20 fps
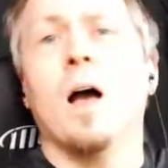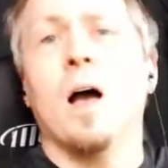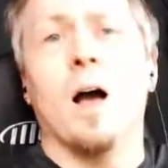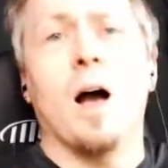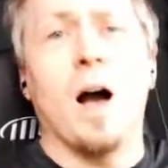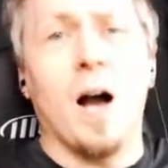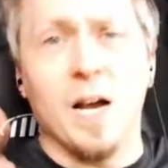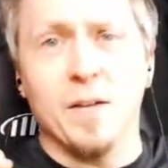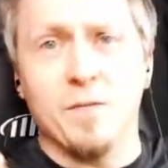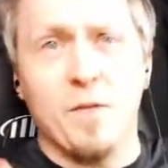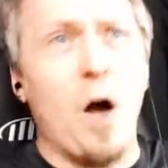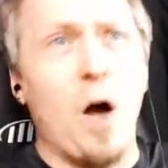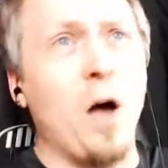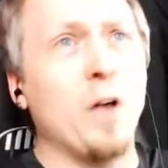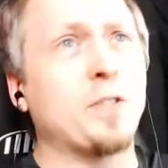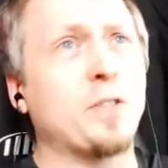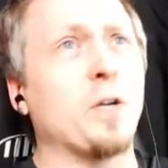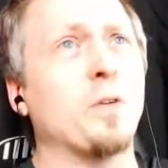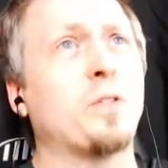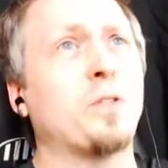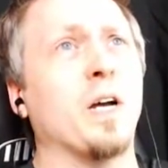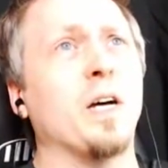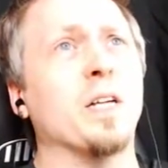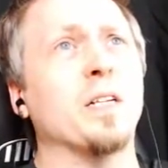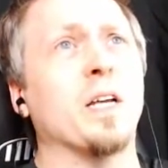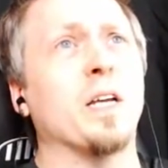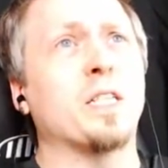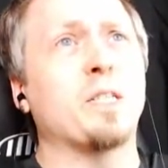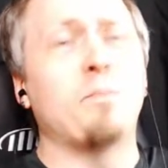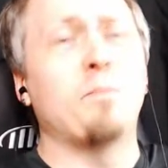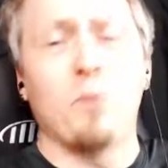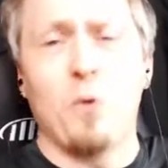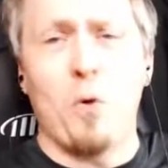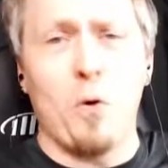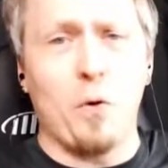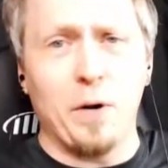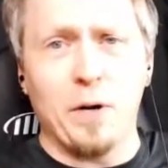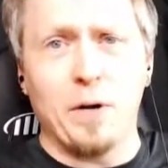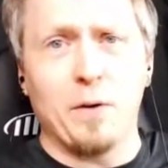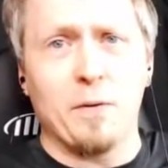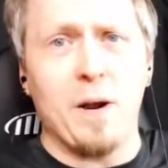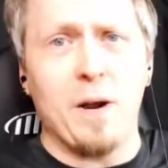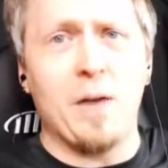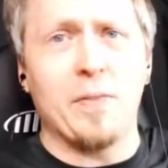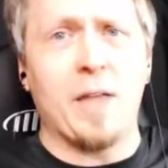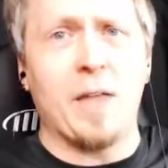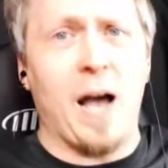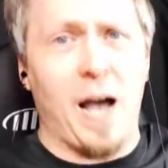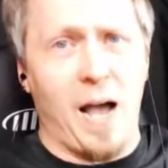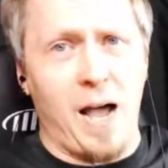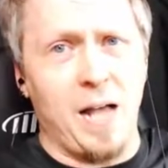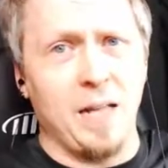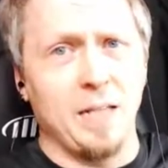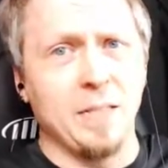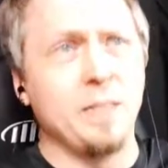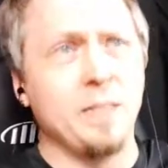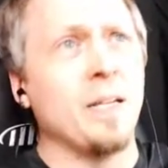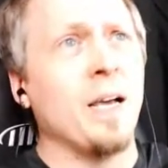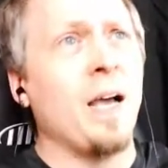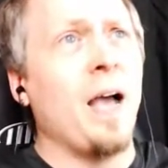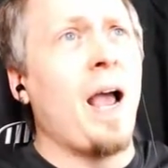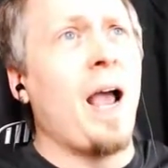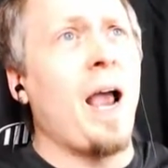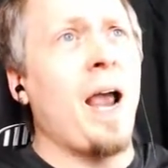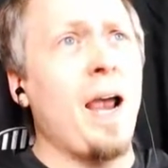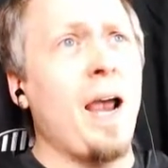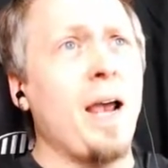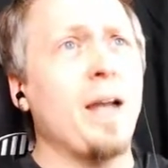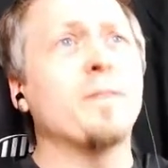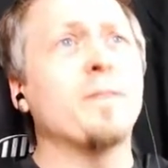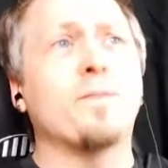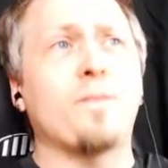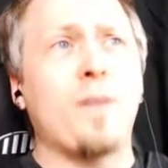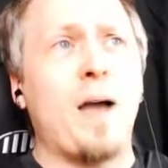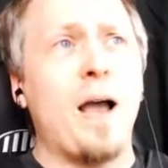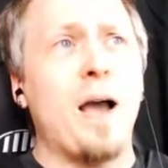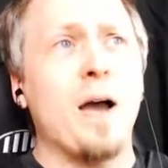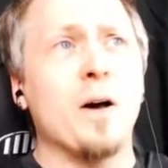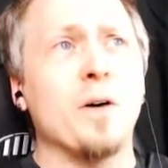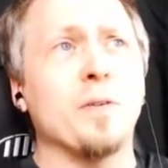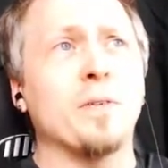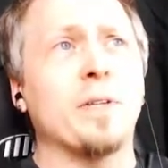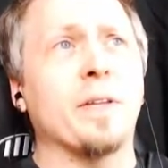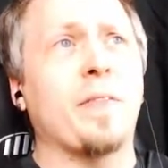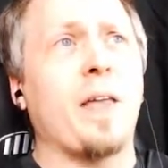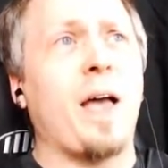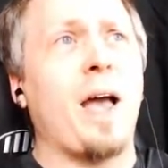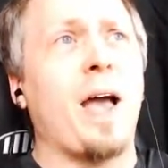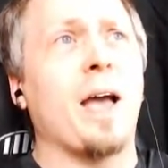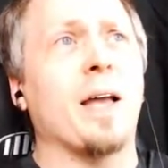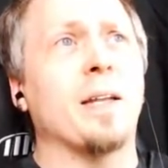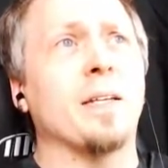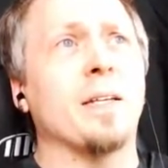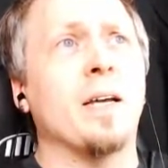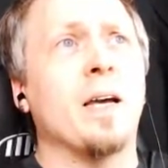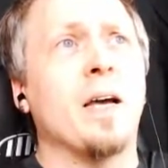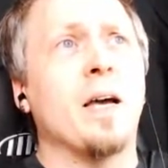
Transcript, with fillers: I've also done exploring around the island and found that